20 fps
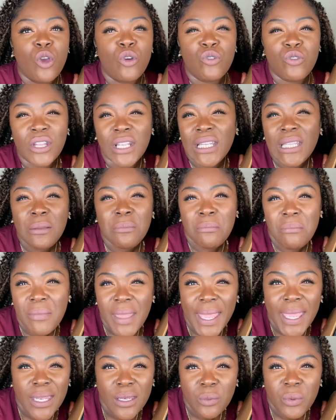really
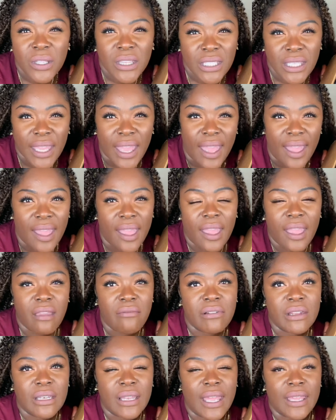made with
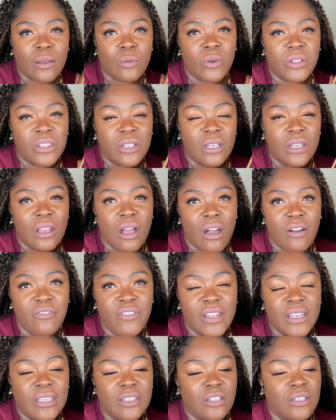care and with love
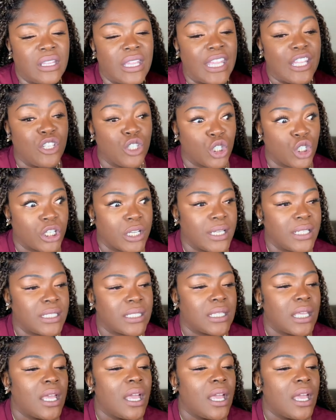and interest,